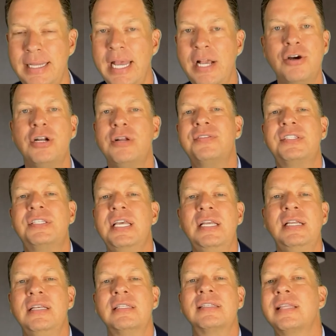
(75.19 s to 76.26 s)
They could have
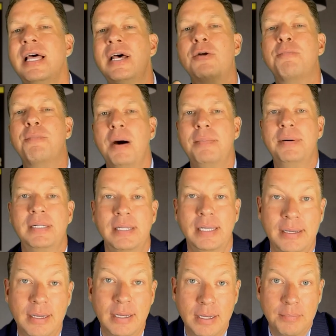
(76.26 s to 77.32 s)
seen this letter
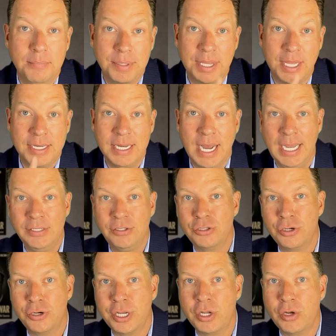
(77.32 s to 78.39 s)
publicly, but the Ninth
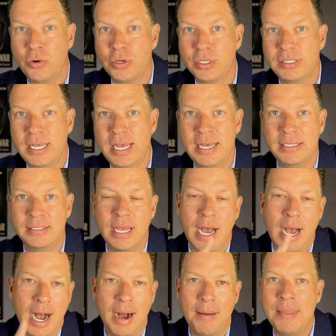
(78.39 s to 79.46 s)
Circuit Court says,
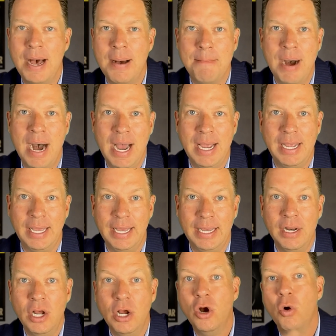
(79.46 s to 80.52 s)
I'm not buying it.
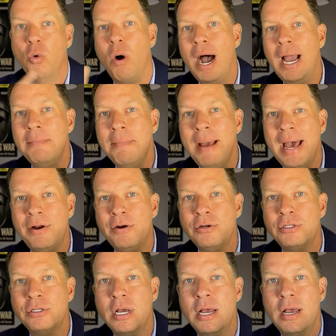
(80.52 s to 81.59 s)
Why it
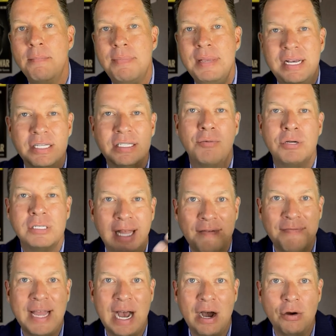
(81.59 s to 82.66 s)
matters? Because it was
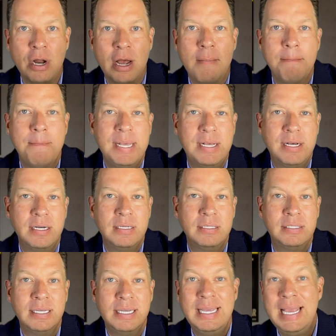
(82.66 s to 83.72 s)
left out?
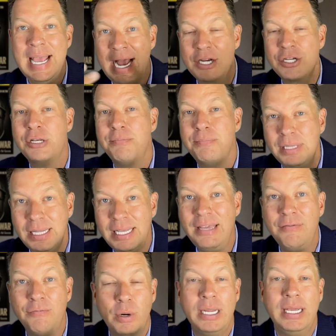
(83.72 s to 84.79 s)
Because he actually
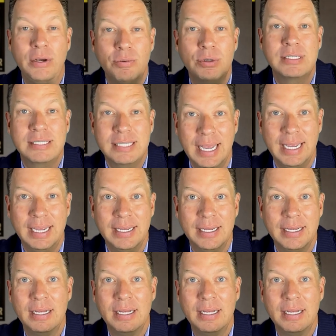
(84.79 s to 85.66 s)
believed what he was saying.